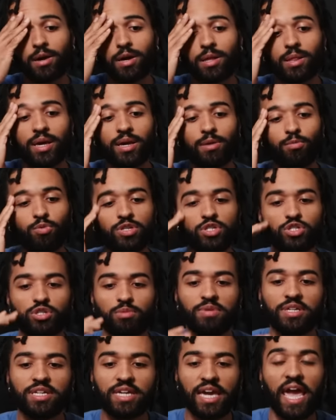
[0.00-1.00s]
like we
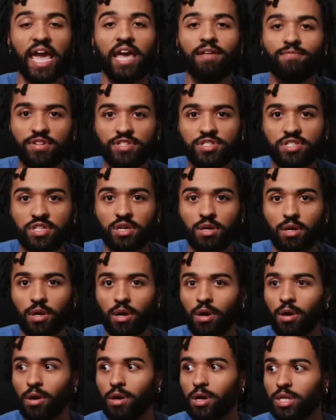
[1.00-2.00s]
should be canvassing.
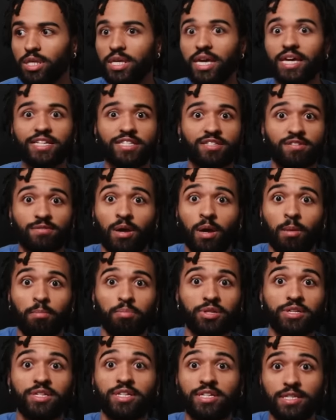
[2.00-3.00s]
Yes,
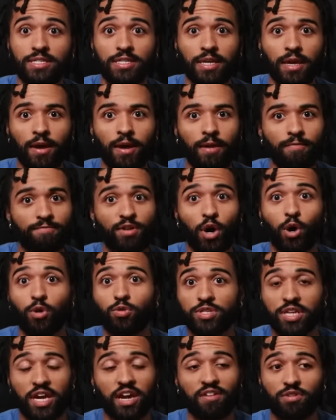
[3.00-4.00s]
please
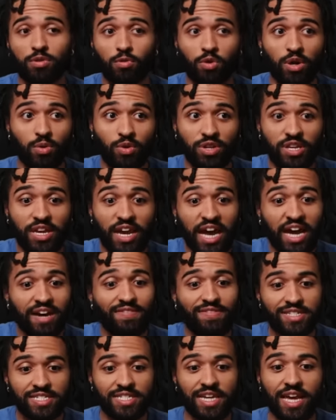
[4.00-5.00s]
vote everyone when you
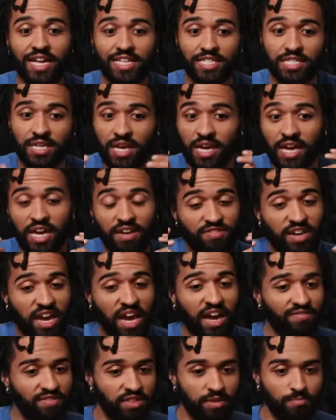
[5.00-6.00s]
have a chance. If you
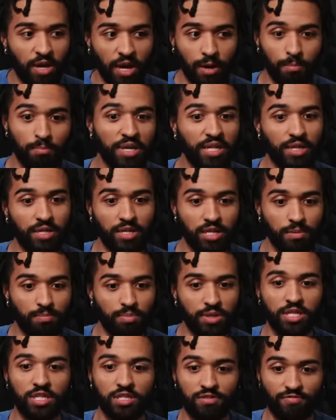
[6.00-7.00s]
have the ability,
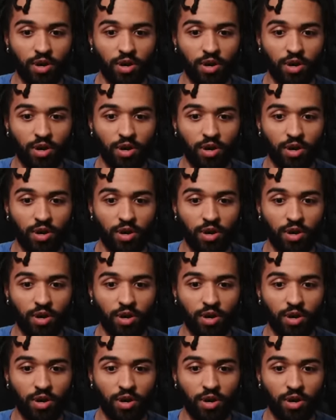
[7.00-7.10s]
please